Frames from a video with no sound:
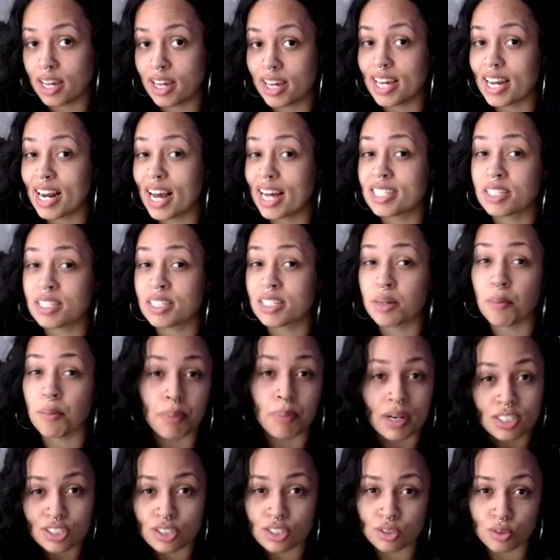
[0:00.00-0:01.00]
It has a
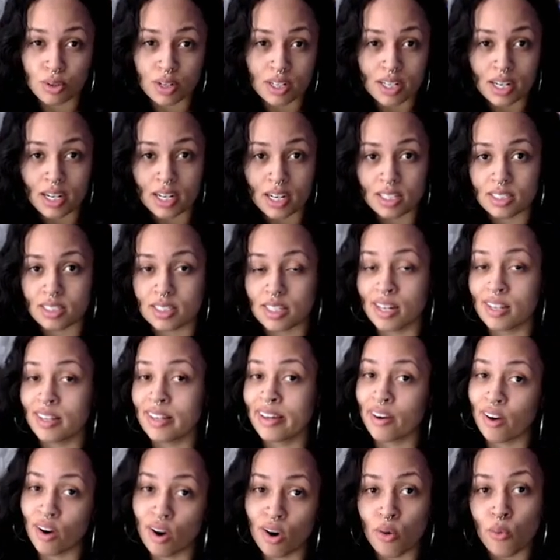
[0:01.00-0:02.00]
bunch of shortcuts and
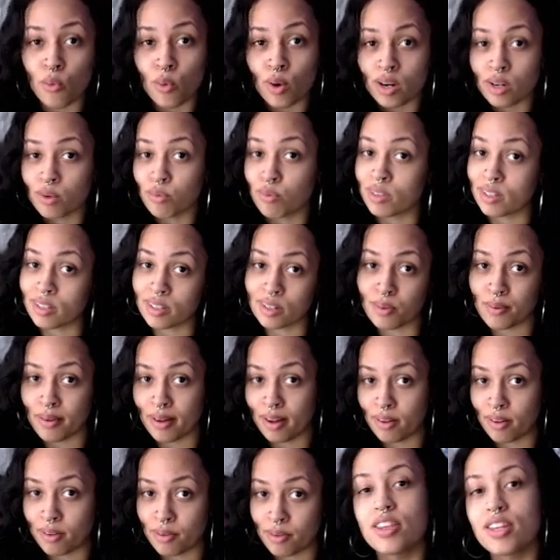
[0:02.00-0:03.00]
they all work really well.